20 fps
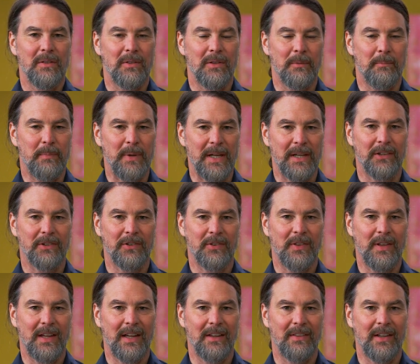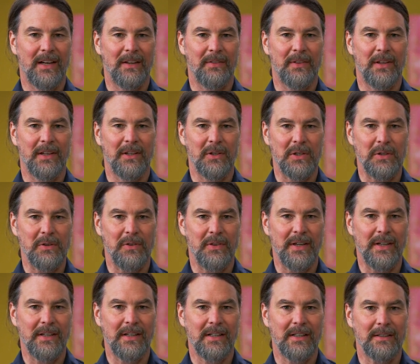The biggest thing that I think you can
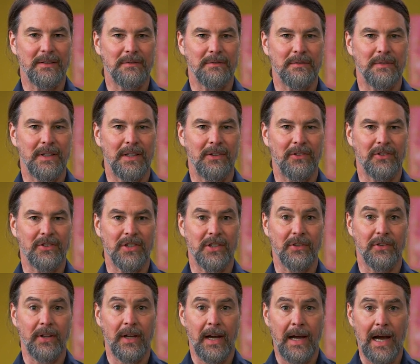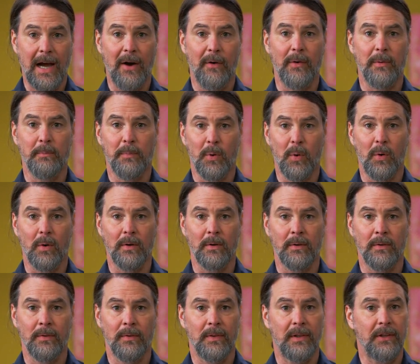think of is just how
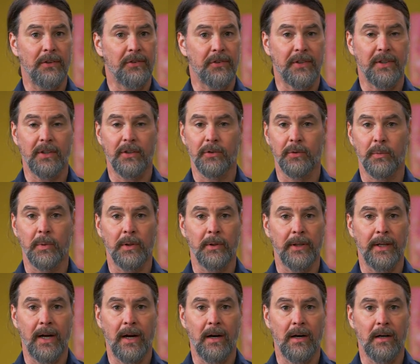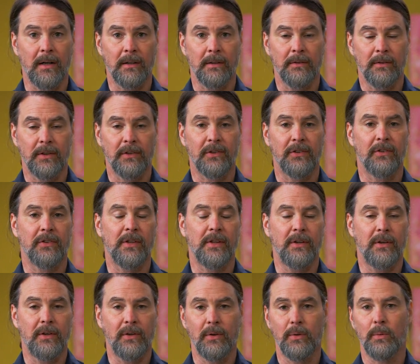important these skills really are. This is the
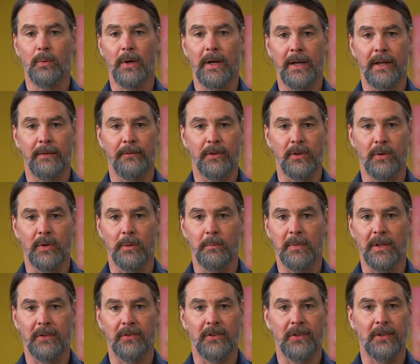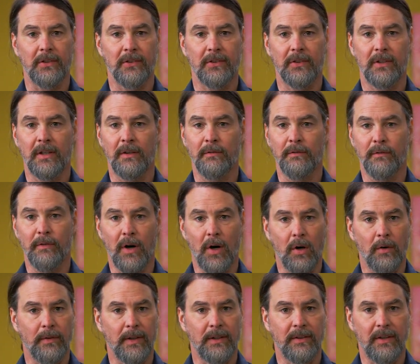new way of doing business,
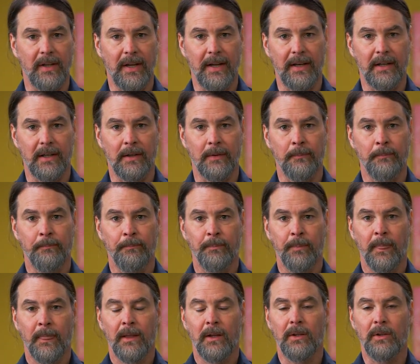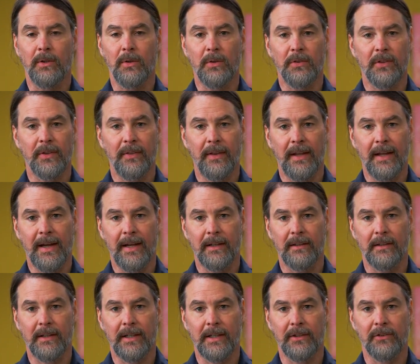involving data, using the
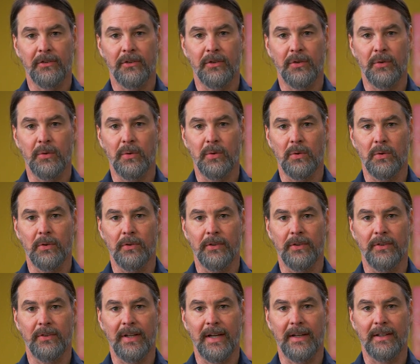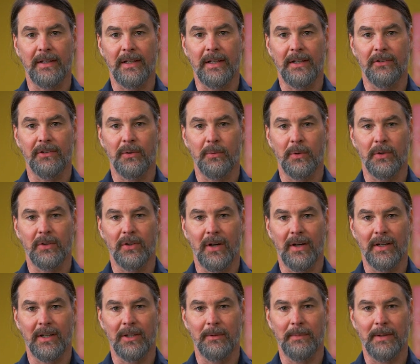analytics tools and techniques that we're
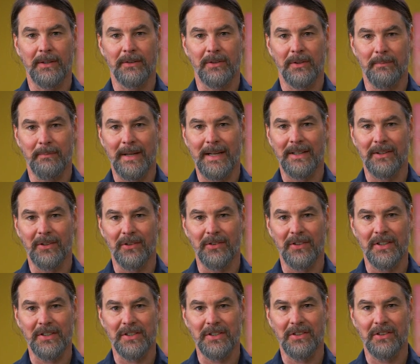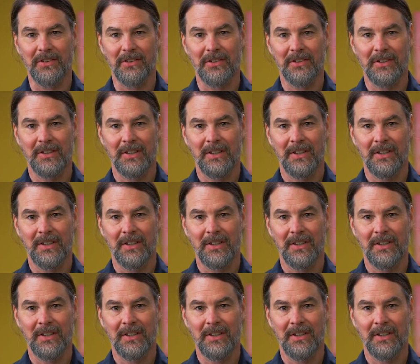talking about to make decisions.